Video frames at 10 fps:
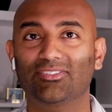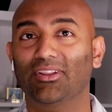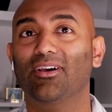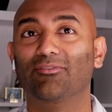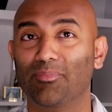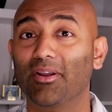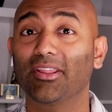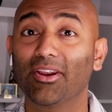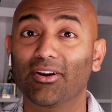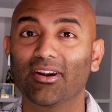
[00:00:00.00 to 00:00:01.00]
sitting on for about
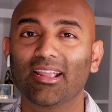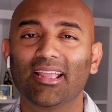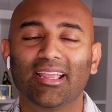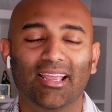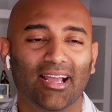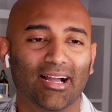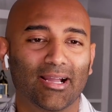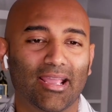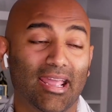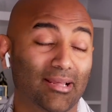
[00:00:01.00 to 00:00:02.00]
a year,
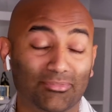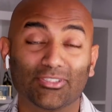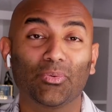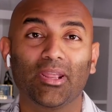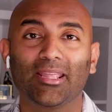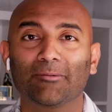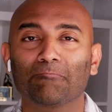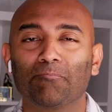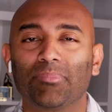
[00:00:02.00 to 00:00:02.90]
uh, and I'm still waiting.